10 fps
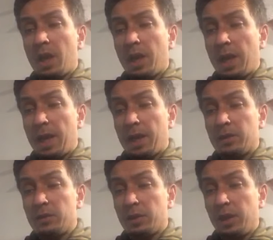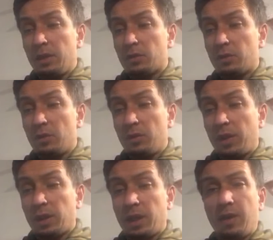and they
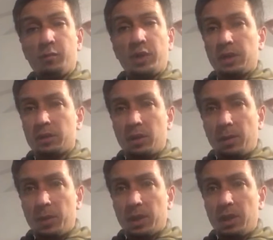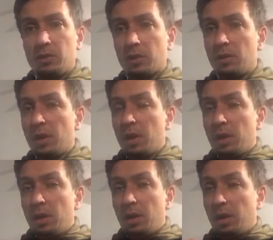can have practical application.
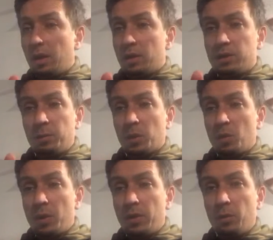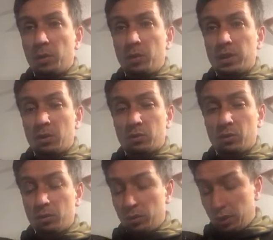The typical one that we always got taught
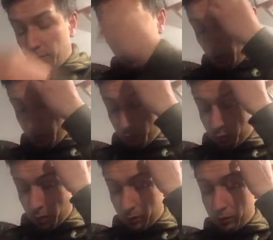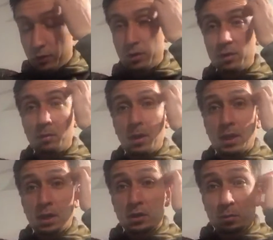in the past was about making
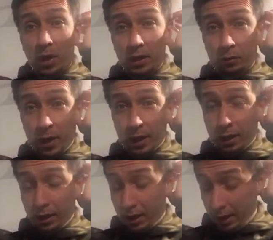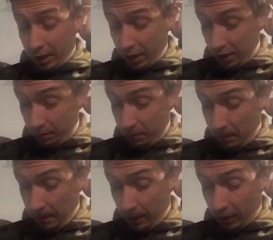a spice rack.
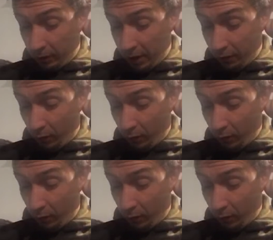I don't have one